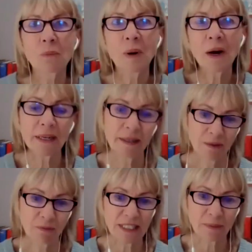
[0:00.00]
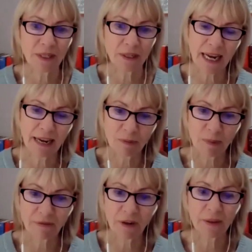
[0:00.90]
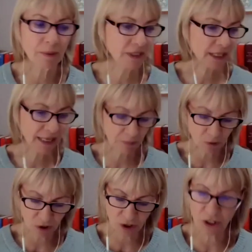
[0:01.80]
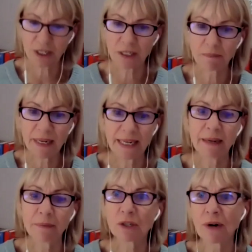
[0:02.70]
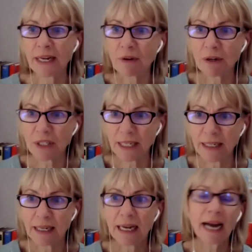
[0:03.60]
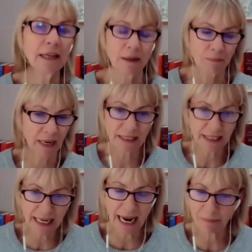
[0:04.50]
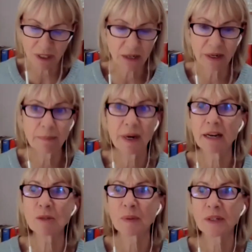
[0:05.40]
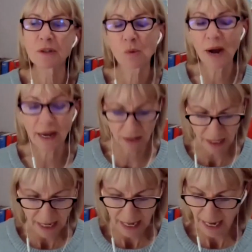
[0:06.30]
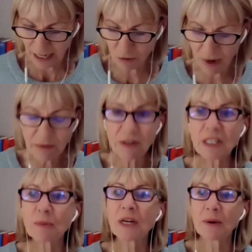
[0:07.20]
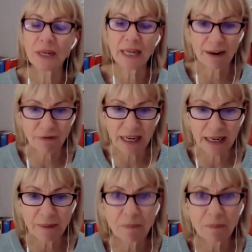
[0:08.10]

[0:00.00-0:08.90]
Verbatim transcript: partly the reason we could care for my father was that it wasn't just me it was granny rosie and indeed absolutely my husband as well and granny rosie would go in every